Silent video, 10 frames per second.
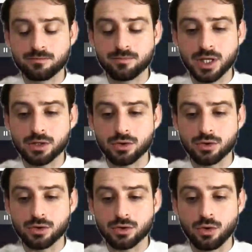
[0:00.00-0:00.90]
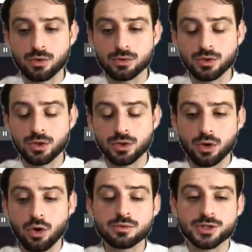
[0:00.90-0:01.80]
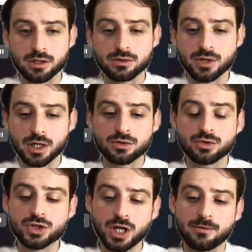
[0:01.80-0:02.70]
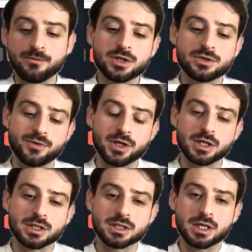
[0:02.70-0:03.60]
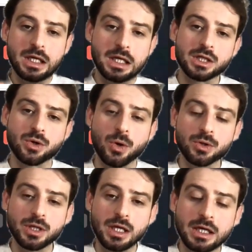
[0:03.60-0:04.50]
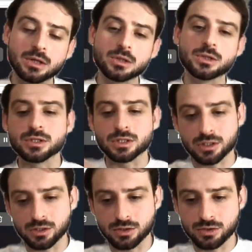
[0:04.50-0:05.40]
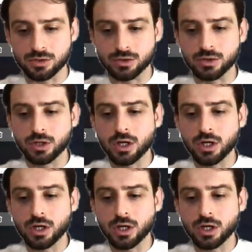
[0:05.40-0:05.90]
pick your own object, right? To check which fields it included to.